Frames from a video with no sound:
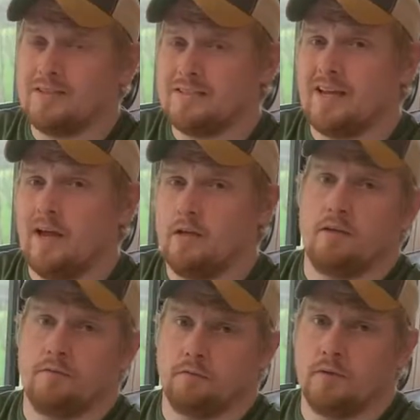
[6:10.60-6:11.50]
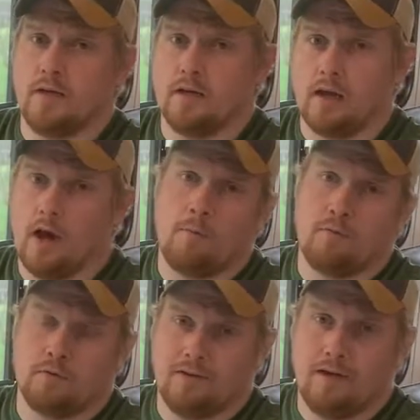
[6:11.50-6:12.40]
side of the rig up
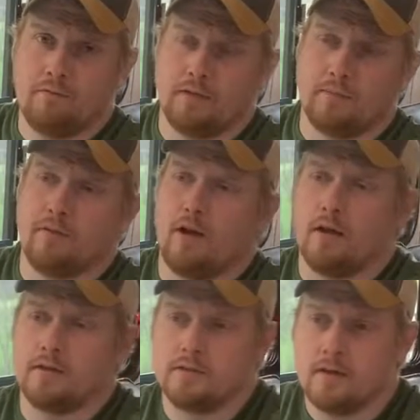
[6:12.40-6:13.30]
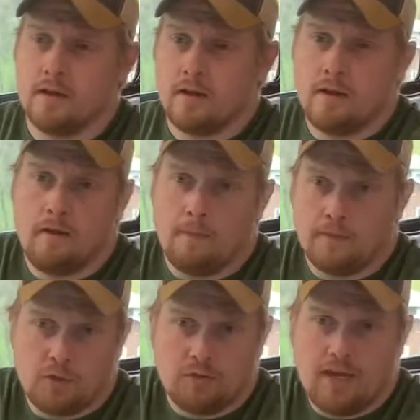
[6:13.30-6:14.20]
on leveling blocks,
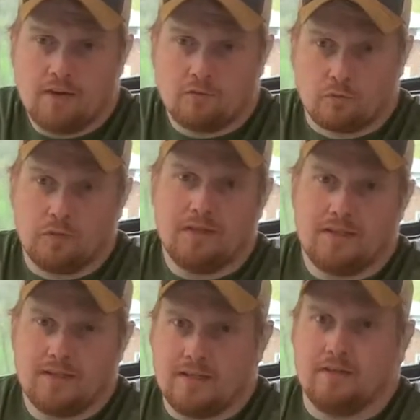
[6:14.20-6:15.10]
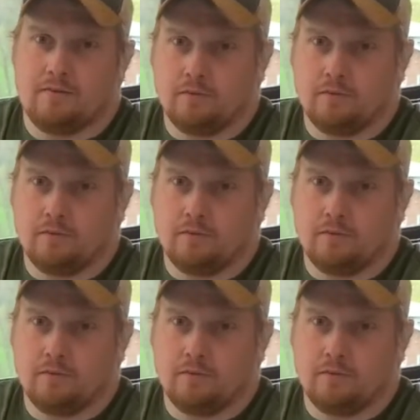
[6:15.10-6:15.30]
you can't really get